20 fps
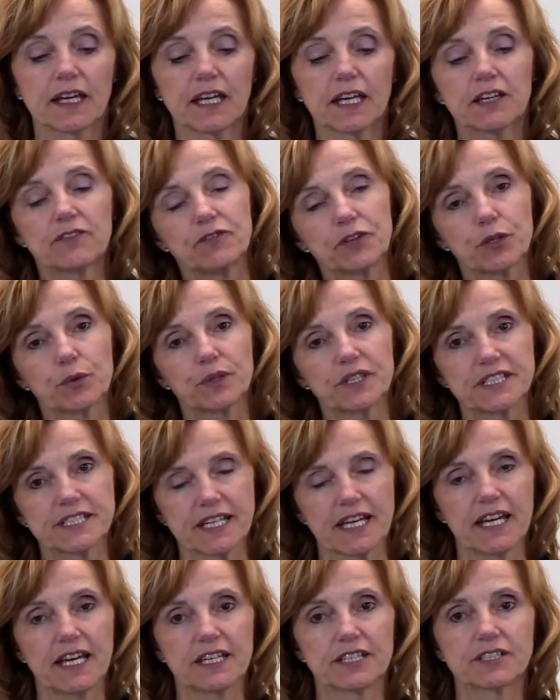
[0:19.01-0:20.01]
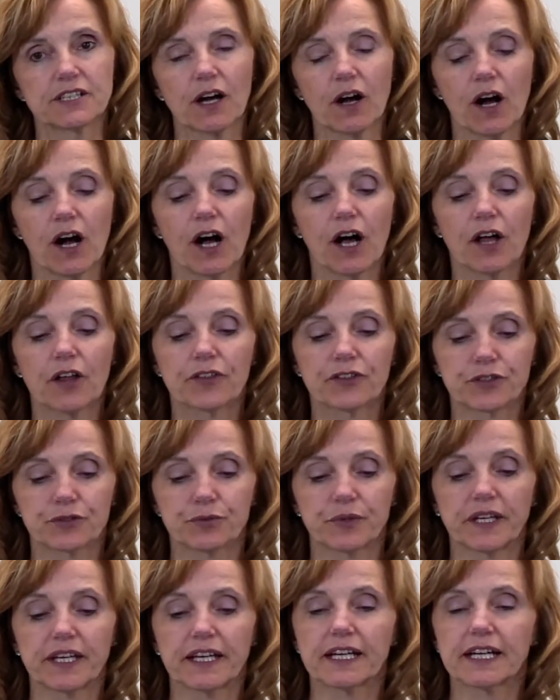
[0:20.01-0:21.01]
If you attend all
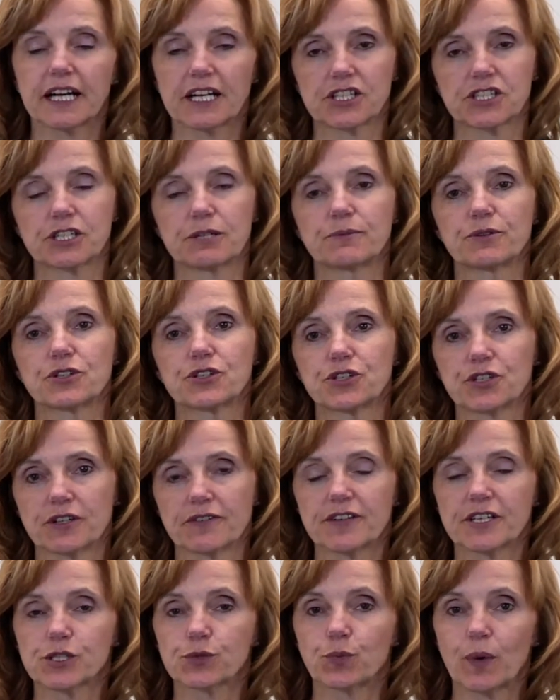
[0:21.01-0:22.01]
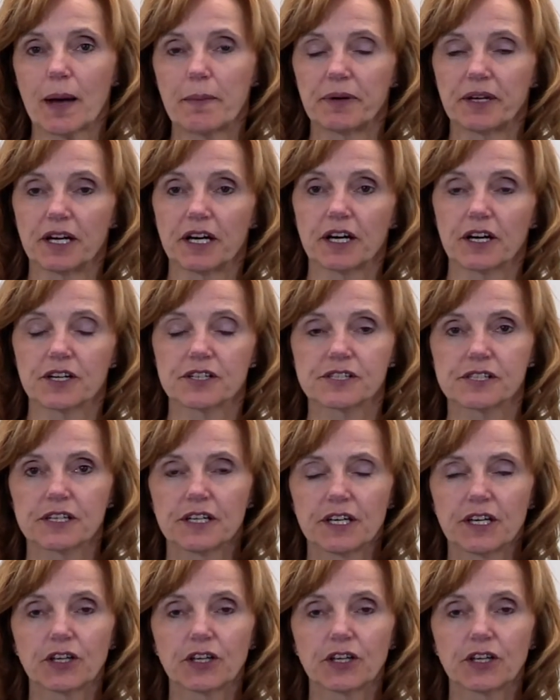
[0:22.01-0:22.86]
3 customer service webinars,